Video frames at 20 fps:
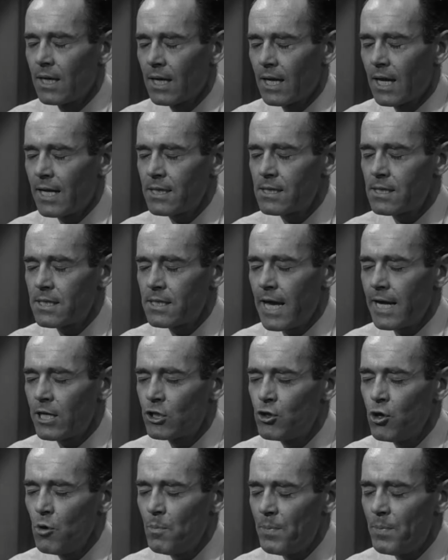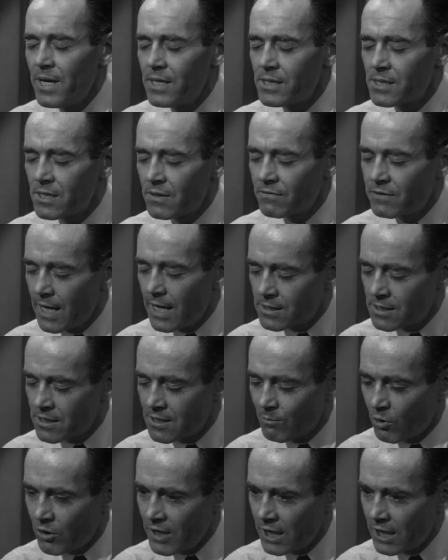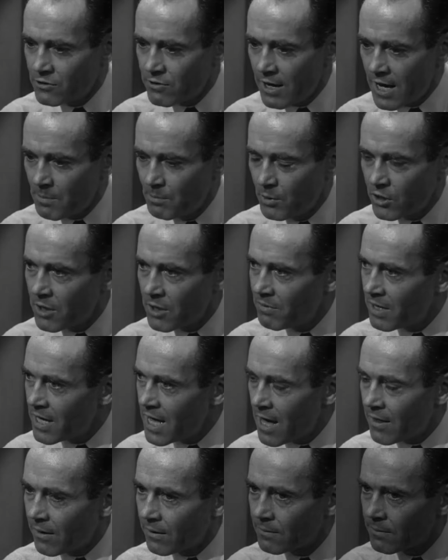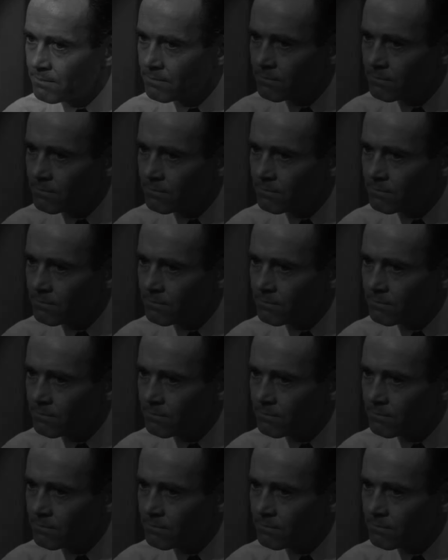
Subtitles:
Let's take 2 pieces of testimony and try to put them together.